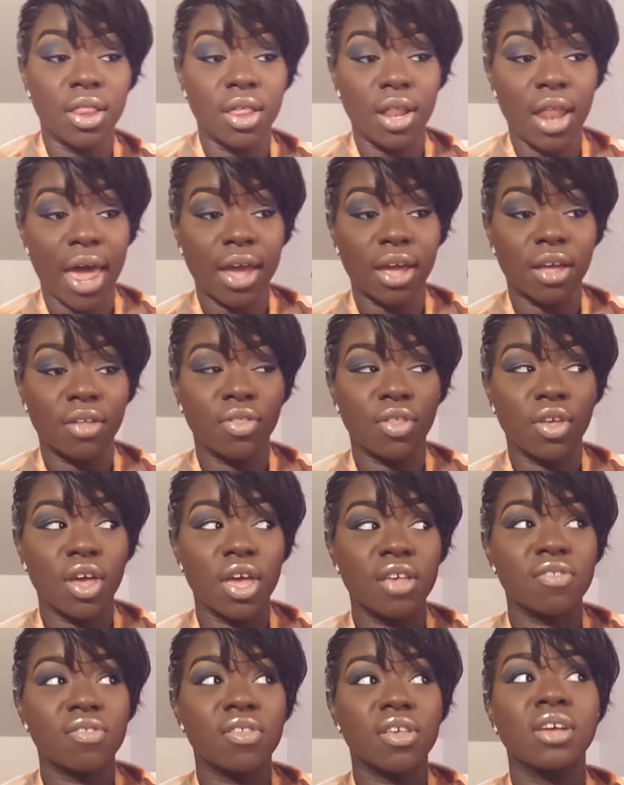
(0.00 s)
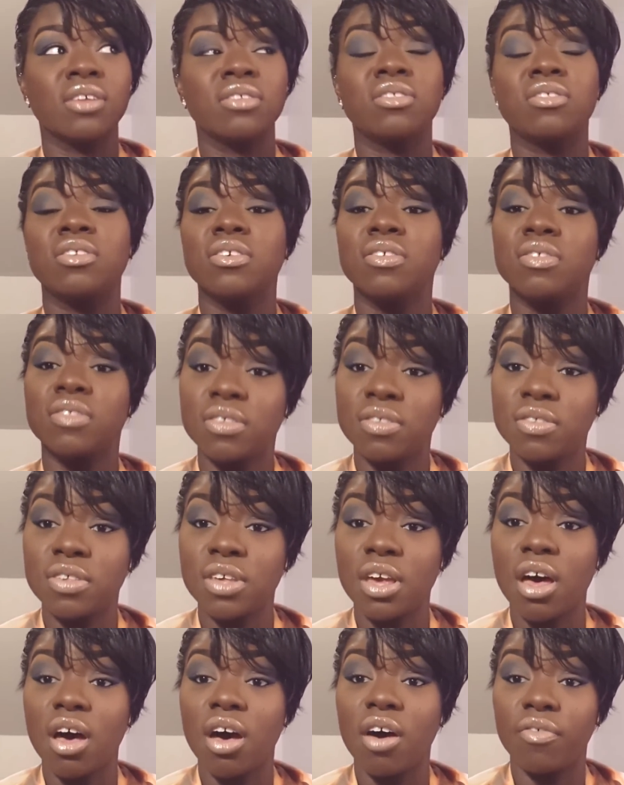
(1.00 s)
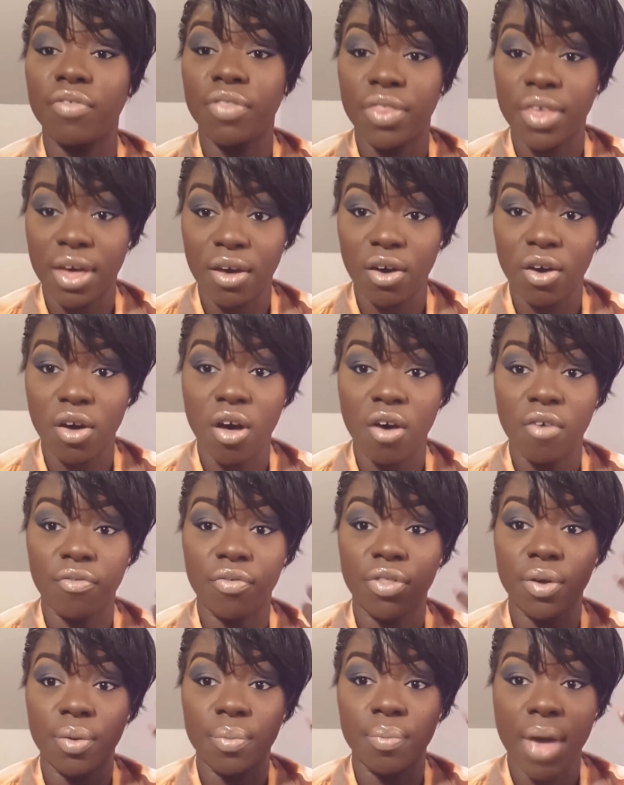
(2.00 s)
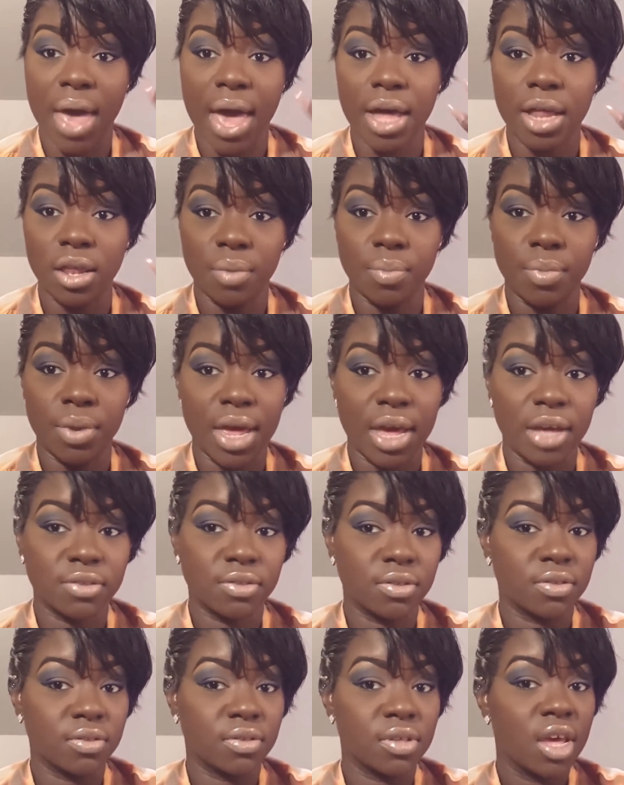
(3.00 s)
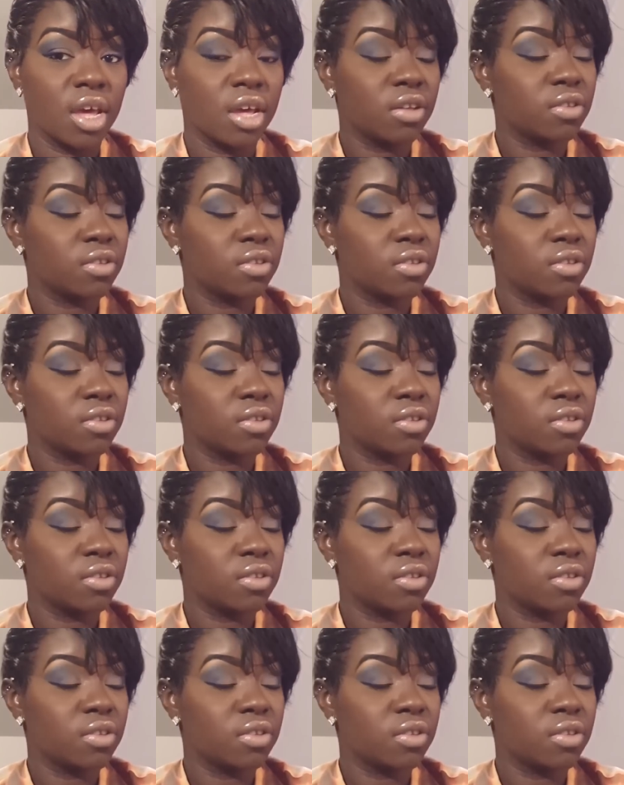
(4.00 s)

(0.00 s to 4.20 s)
like the, it's the consistency of the of the MAC lip glasses